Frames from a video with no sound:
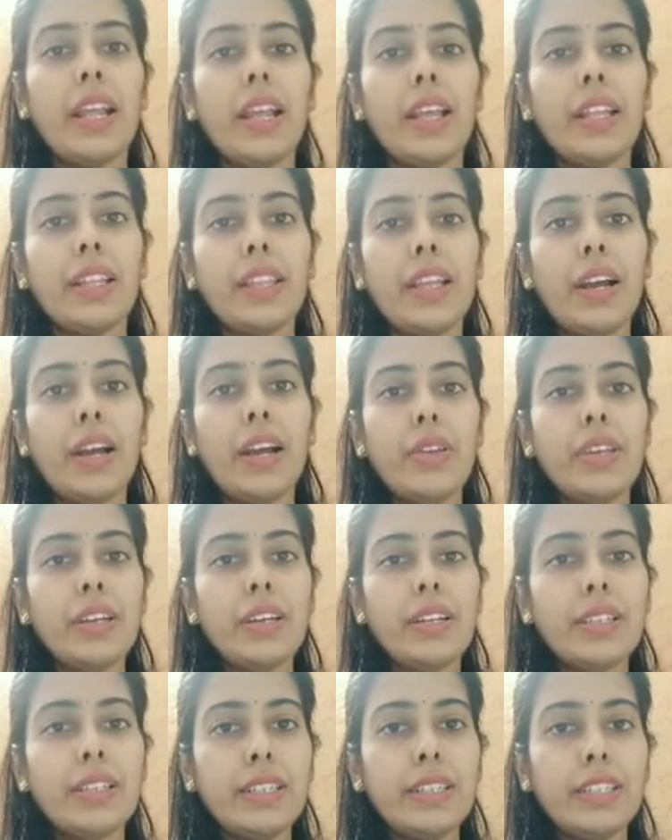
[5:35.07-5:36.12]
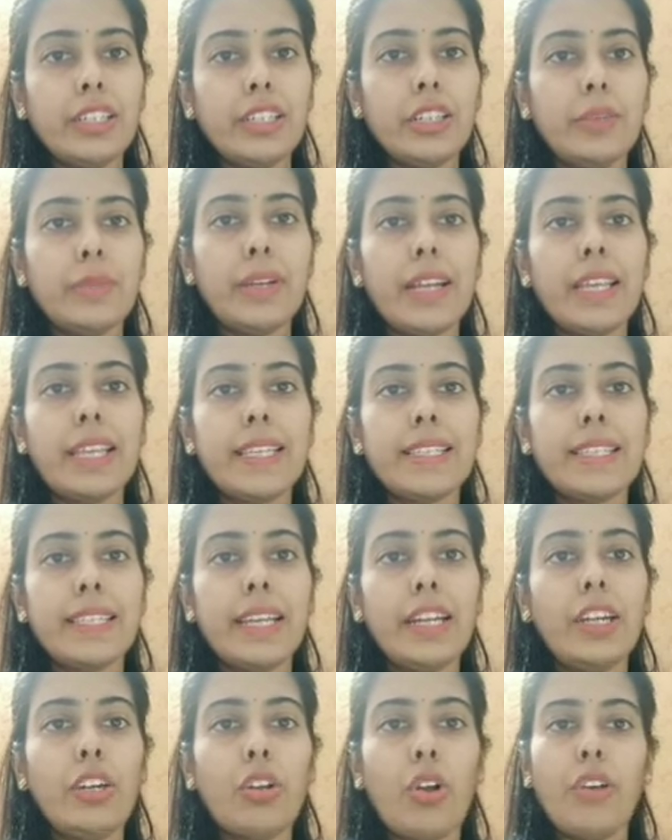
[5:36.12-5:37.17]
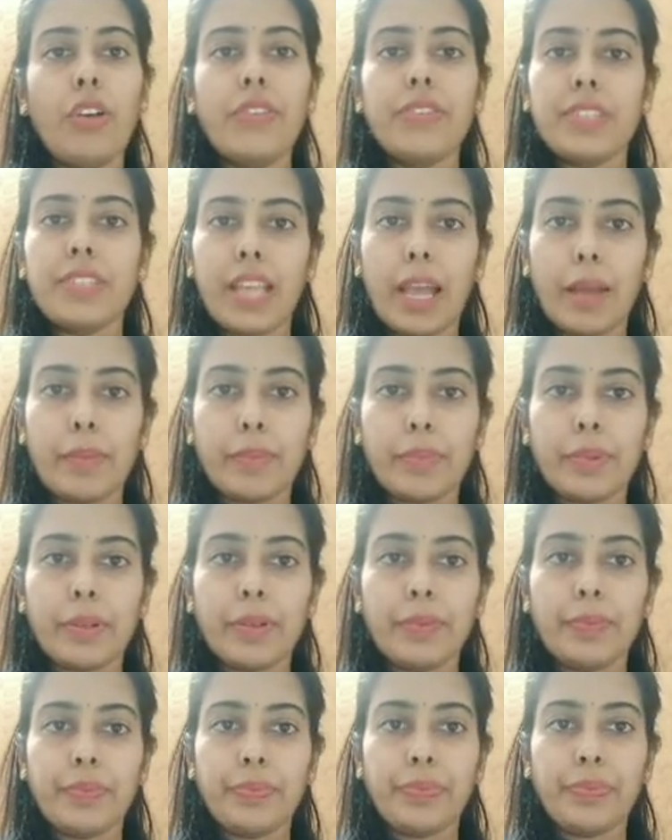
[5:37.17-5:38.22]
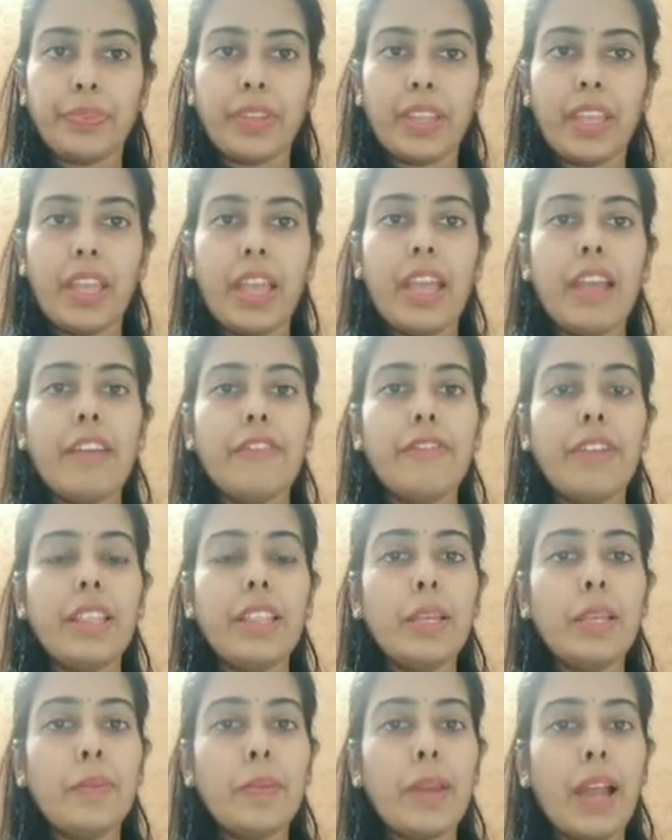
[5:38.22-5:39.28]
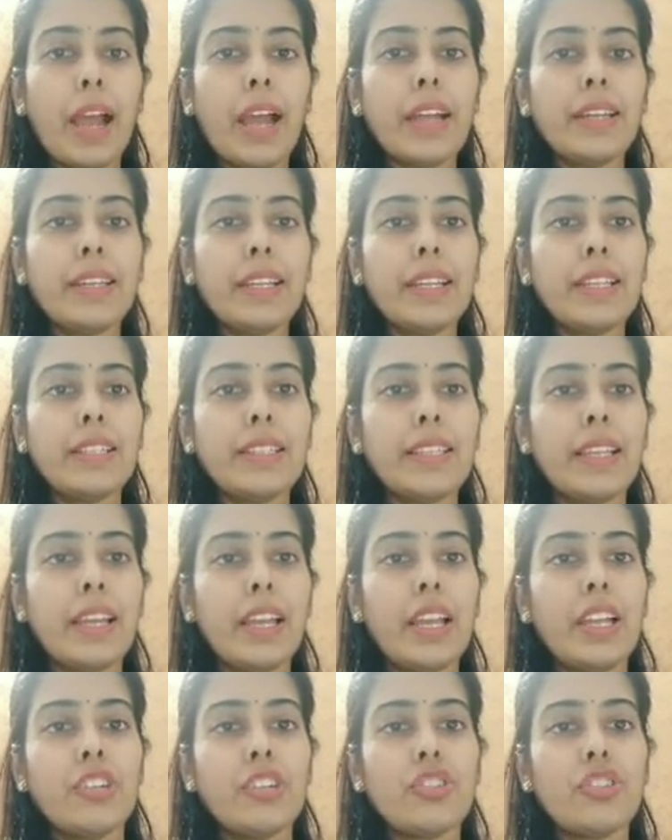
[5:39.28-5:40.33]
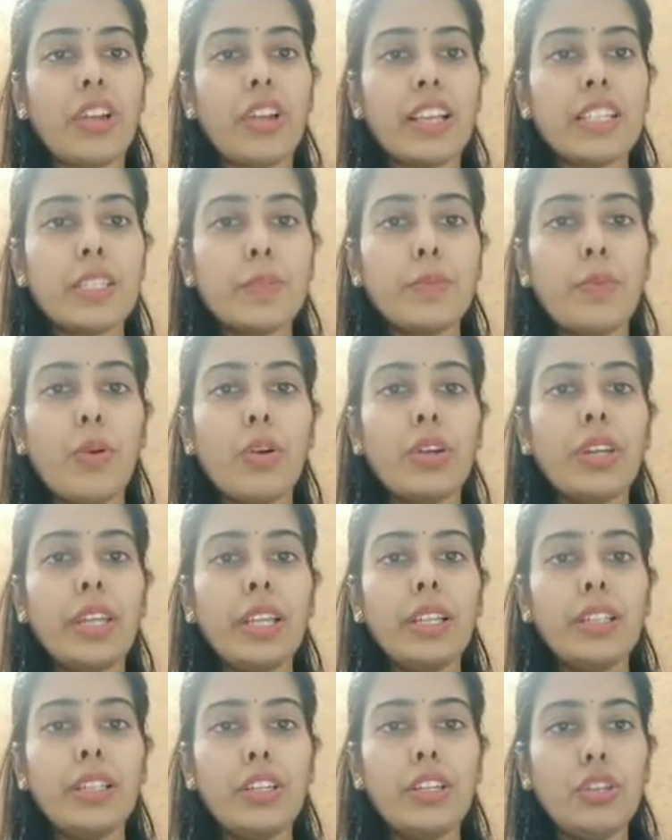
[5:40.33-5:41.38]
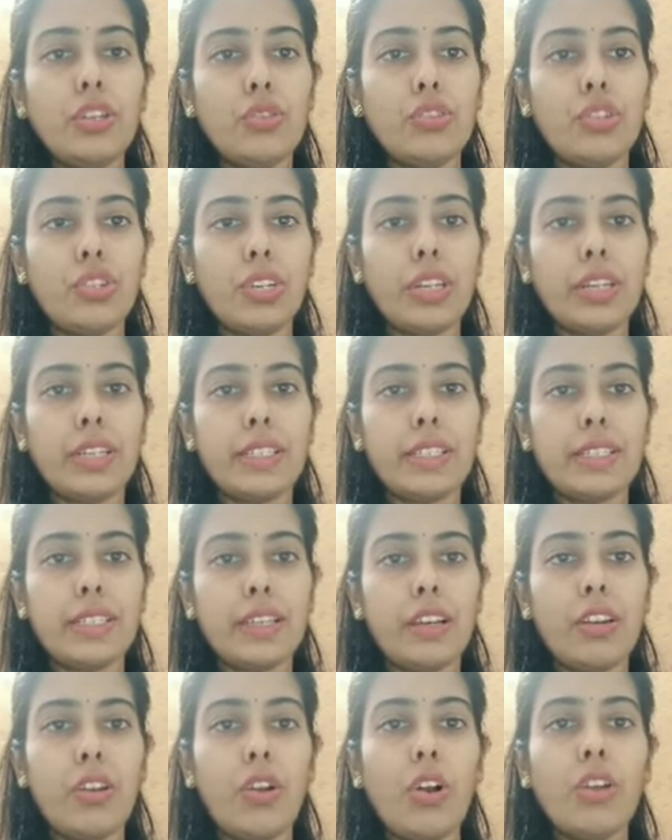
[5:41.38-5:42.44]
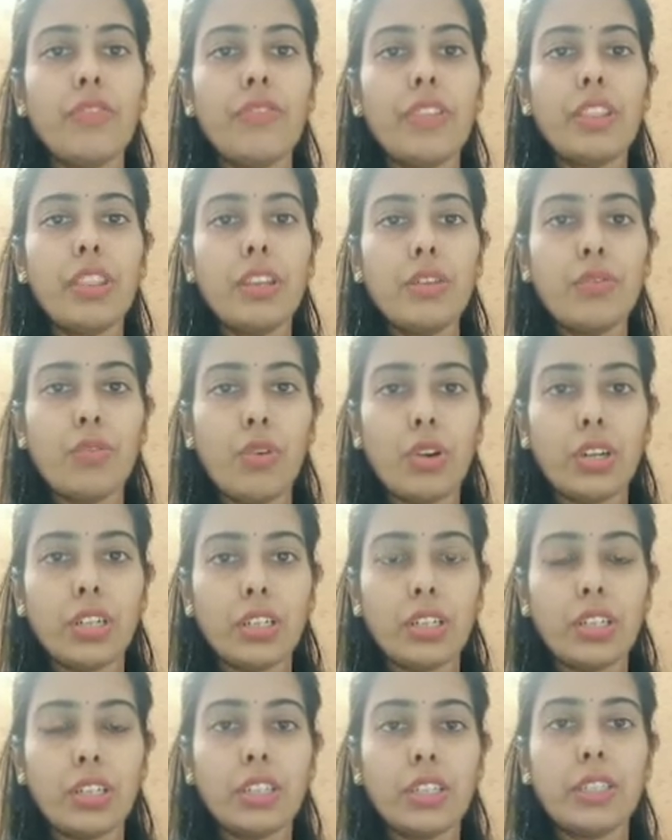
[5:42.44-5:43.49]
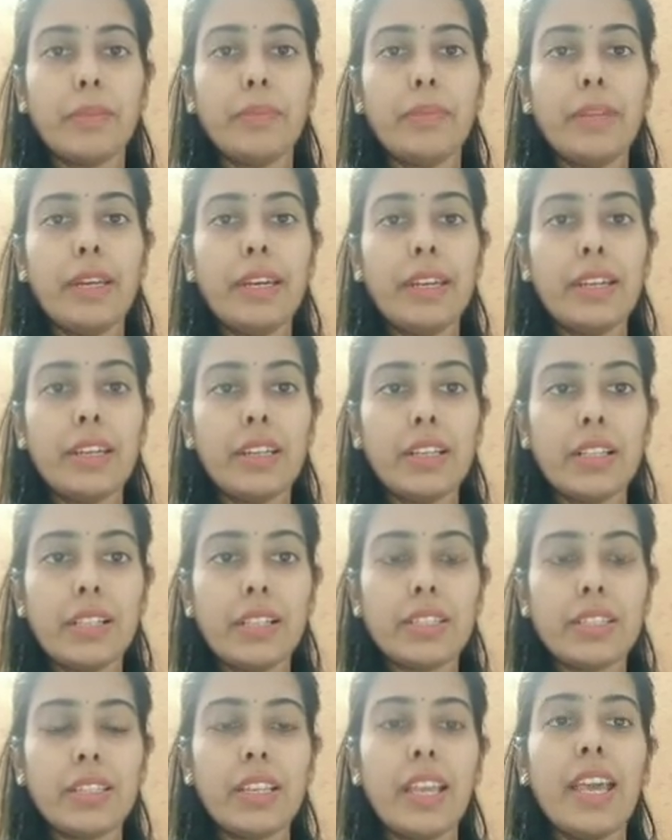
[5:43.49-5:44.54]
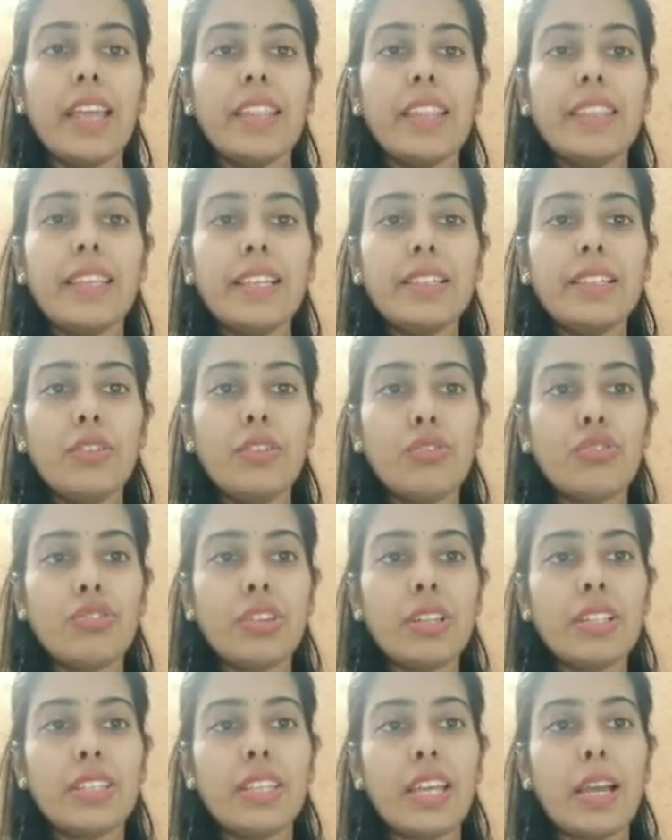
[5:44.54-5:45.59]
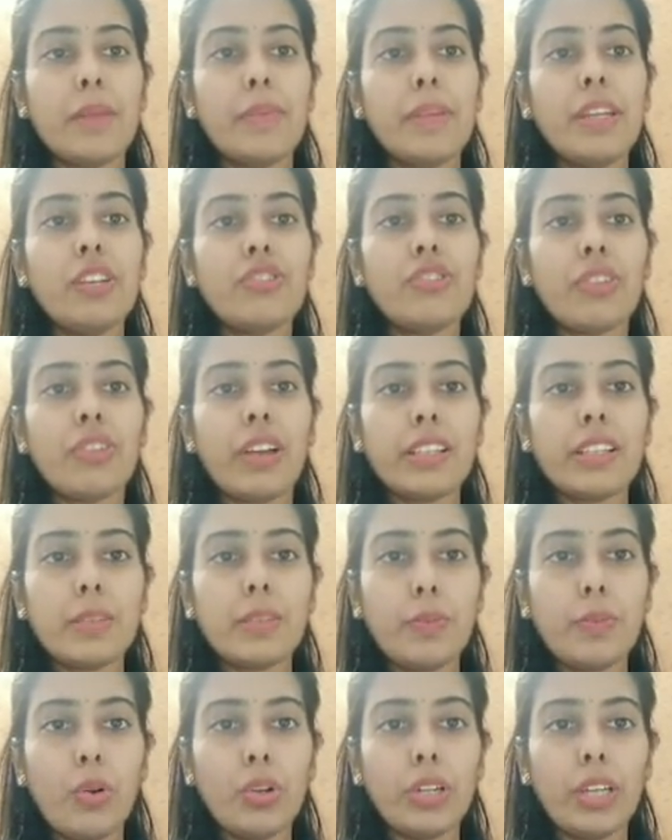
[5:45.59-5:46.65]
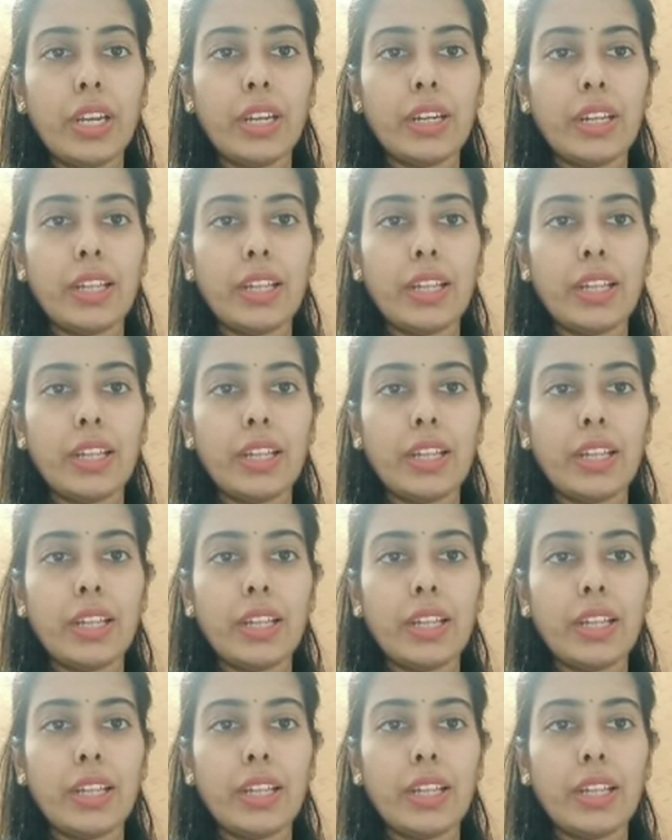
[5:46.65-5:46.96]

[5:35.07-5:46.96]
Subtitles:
Now here is a term, ascent of sap. When the plant is transporting the nutrients along with the water, the minerals, these nutrients, they are being transported.